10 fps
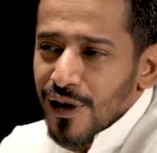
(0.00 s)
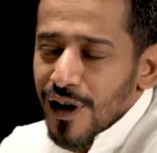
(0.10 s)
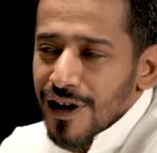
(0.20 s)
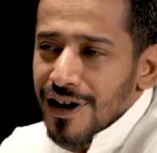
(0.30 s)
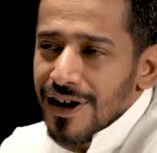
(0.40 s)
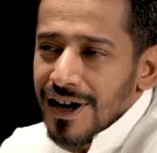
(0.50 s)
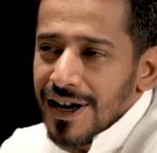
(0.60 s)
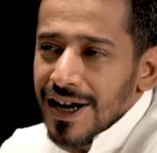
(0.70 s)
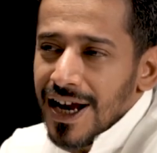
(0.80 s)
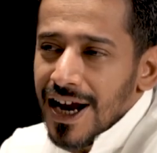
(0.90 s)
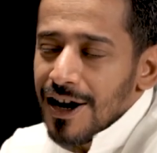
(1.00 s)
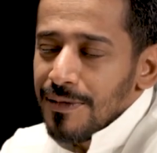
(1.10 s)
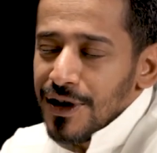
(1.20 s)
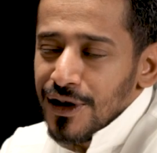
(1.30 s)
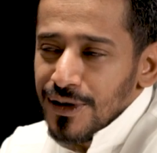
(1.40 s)
our Arab
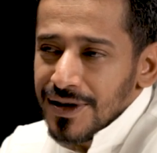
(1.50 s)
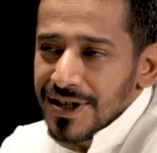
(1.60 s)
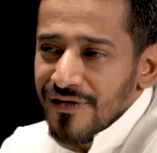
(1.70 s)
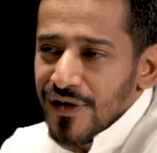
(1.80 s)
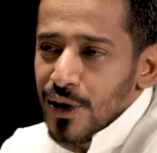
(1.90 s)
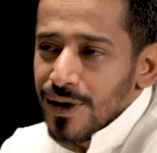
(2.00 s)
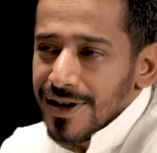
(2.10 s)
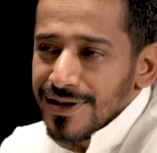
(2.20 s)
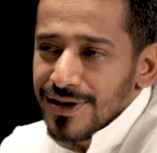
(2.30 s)
news viewers